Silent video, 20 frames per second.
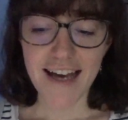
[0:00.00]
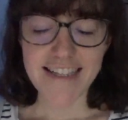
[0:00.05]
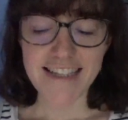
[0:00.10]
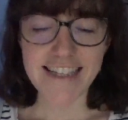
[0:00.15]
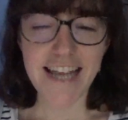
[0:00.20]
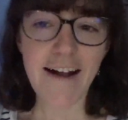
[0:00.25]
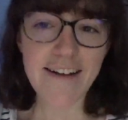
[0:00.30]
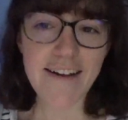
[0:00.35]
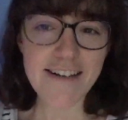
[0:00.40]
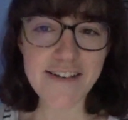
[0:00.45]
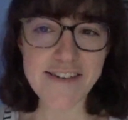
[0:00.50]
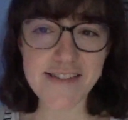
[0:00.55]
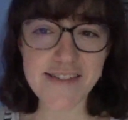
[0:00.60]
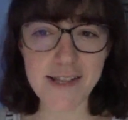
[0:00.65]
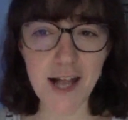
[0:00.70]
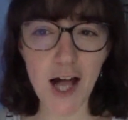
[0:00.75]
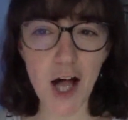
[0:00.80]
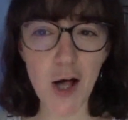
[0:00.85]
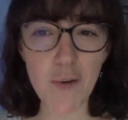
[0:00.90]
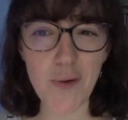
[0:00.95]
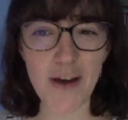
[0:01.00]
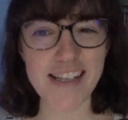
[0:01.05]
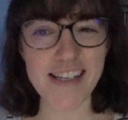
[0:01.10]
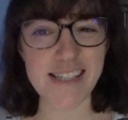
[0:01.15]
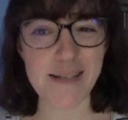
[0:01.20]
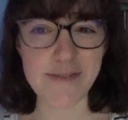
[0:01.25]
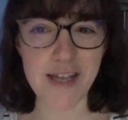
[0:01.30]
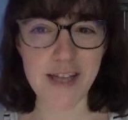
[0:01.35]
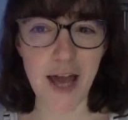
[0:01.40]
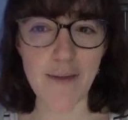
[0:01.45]
narrative style where
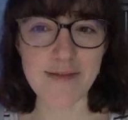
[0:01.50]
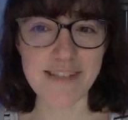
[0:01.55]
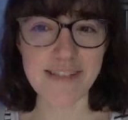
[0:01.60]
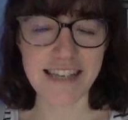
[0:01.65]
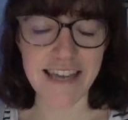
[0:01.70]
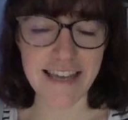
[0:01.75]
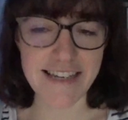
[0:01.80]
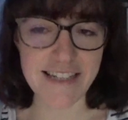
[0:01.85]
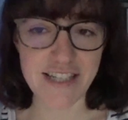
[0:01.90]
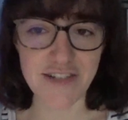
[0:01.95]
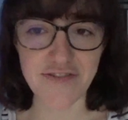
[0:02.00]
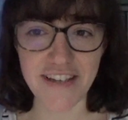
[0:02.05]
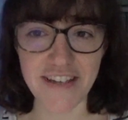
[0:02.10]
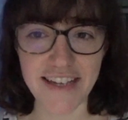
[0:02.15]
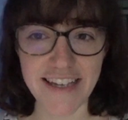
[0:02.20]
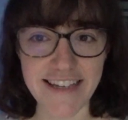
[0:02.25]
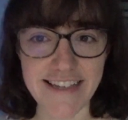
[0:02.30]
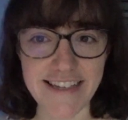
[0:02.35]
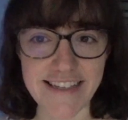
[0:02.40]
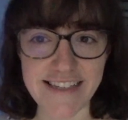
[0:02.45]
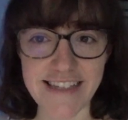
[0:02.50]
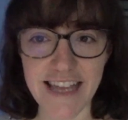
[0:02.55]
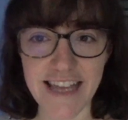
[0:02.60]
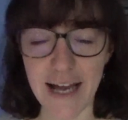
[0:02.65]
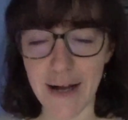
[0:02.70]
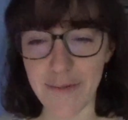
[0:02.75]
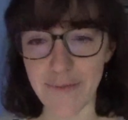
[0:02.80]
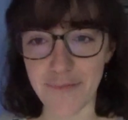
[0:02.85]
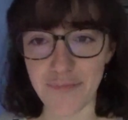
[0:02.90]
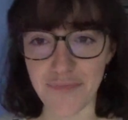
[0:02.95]
sometimes he intervenes
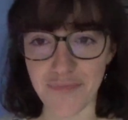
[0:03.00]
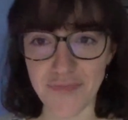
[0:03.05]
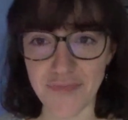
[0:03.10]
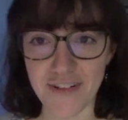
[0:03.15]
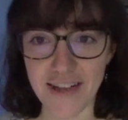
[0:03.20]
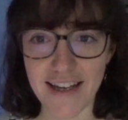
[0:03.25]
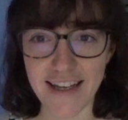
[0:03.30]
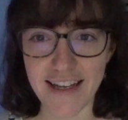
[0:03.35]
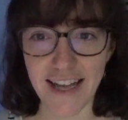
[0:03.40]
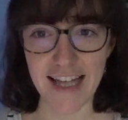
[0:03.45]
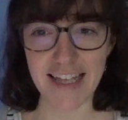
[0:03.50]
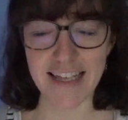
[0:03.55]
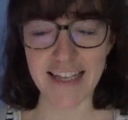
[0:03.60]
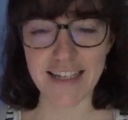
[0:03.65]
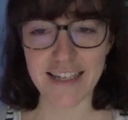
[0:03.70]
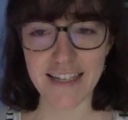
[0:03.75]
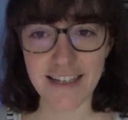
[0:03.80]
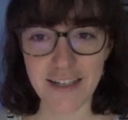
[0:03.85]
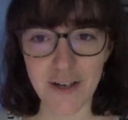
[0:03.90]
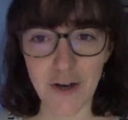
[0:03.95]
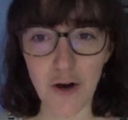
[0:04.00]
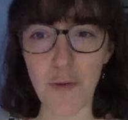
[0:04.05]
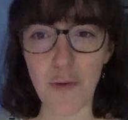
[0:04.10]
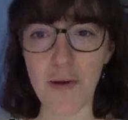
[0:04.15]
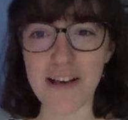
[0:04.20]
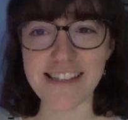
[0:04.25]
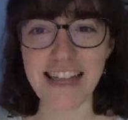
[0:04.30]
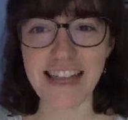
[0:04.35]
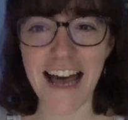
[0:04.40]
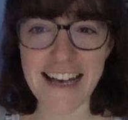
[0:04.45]
like
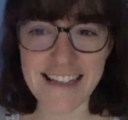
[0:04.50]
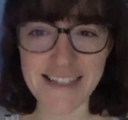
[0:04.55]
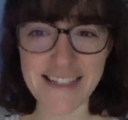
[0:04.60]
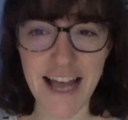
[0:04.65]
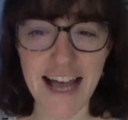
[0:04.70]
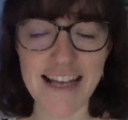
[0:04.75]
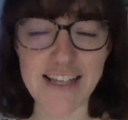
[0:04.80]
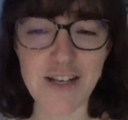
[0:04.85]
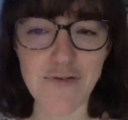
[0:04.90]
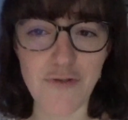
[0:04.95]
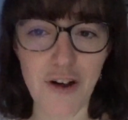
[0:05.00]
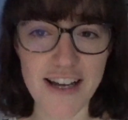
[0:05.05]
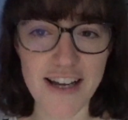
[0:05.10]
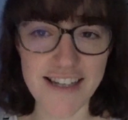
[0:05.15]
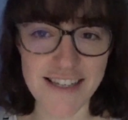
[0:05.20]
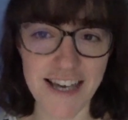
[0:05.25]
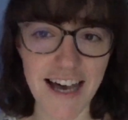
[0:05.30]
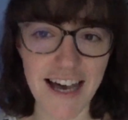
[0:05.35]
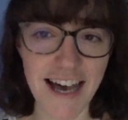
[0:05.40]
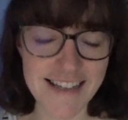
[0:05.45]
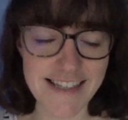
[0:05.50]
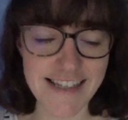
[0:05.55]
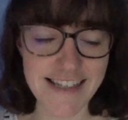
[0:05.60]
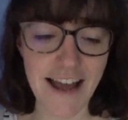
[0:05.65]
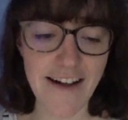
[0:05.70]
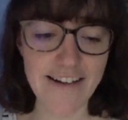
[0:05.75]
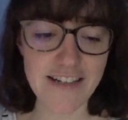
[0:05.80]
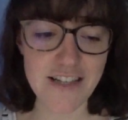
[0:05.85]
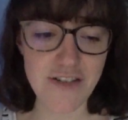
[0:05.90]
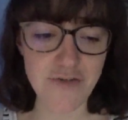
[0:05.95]
almost as a writer, as a
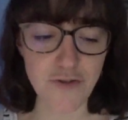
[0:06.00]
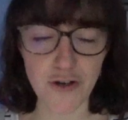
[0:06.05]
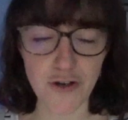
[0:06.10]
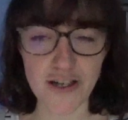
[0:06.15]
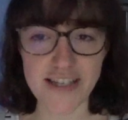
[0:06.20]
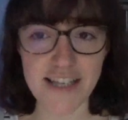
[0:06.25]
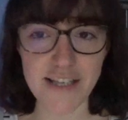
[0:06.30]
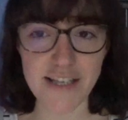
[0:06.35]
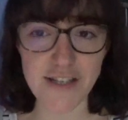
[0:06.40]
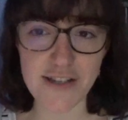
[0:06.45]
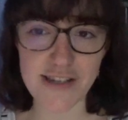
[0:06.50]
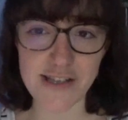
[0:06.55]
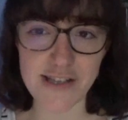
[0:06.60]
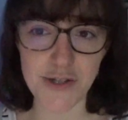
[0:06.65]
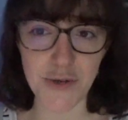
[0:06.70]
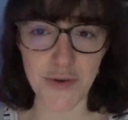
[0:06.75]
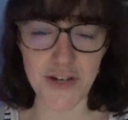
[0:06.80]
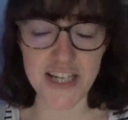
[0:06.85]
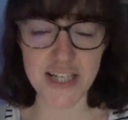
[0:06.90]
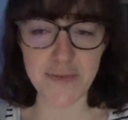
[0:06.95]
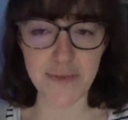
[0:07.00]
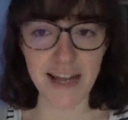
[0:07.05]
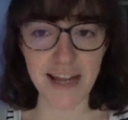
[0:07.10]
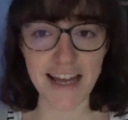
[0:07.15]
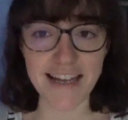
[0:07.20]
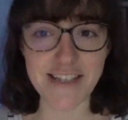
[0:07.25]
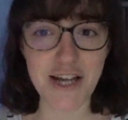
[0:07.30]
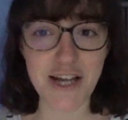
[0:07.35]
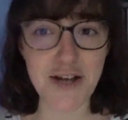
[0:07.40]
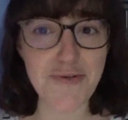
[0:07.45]
narrative voice into the story to be
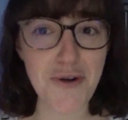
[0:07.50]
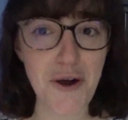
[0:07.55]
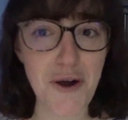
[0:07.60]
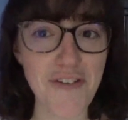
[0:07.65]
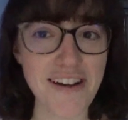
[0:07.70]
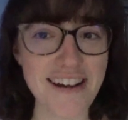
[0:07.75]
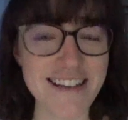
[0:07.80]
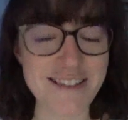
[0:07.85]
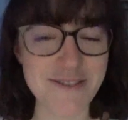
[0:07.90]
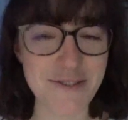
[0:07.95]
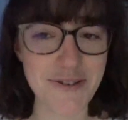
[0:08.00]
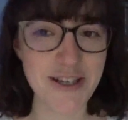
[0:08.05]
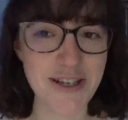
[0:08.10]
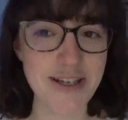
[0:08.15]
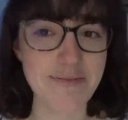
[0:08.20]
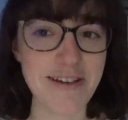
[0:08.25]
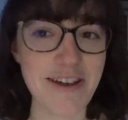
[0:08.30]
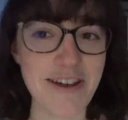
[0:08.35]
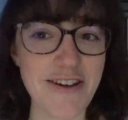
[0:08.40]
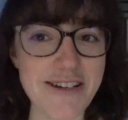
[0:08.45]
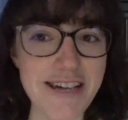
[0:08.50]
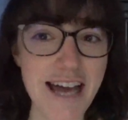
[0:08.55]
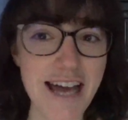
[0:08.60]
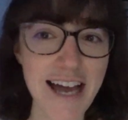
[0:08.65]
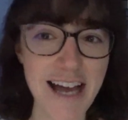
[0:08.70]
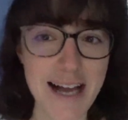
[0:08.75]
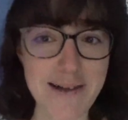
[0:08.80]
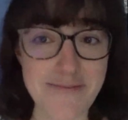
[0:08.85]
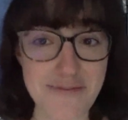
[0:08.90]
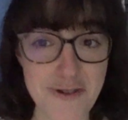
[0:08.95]
like, don't worry, it's all gonna be
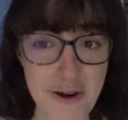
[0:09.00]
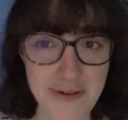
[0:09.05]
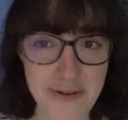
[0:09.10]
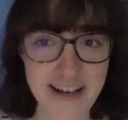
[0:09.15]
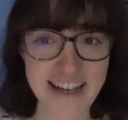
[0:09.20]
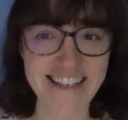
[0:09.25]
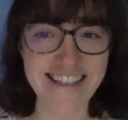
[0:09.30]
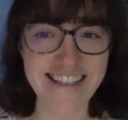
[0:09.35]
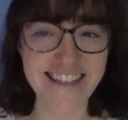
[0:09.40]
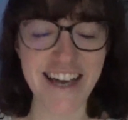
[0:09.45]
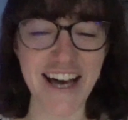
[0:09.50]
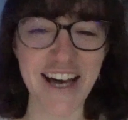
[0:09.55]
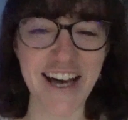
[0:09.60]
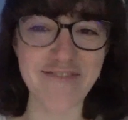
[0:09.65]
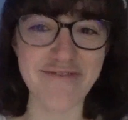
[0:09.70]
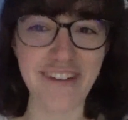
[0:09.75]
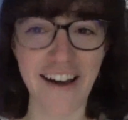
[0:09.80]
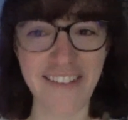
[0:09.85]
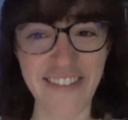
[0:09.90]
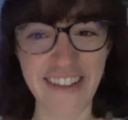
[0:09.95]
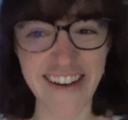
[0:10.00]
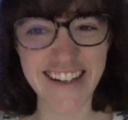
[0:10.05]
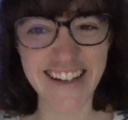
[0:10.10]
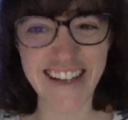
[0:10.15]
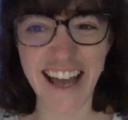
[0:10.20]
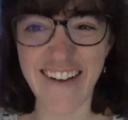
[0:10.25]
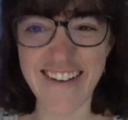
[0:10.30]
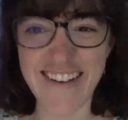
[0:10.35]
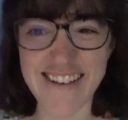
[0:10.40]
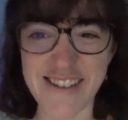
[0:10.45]
okay, I promise, and then
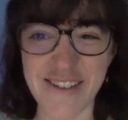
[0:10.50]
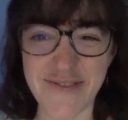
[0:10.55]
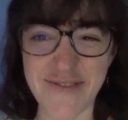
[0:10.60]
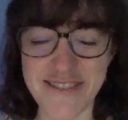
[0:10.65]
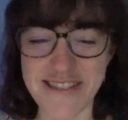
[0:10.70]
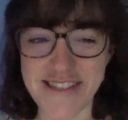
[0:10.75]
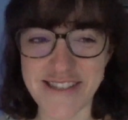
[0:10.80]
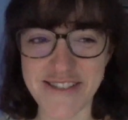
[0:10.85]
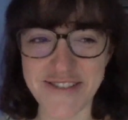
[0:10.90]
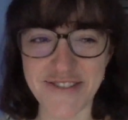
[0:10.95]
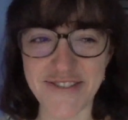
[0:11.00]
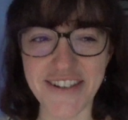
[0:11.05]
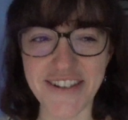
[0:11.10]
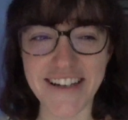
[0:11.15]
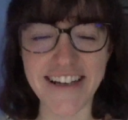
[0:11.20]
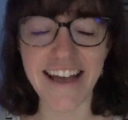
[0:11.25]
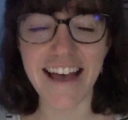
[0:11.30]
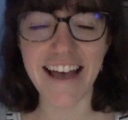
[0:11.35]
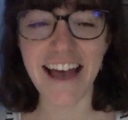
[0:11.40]
carries on with the story,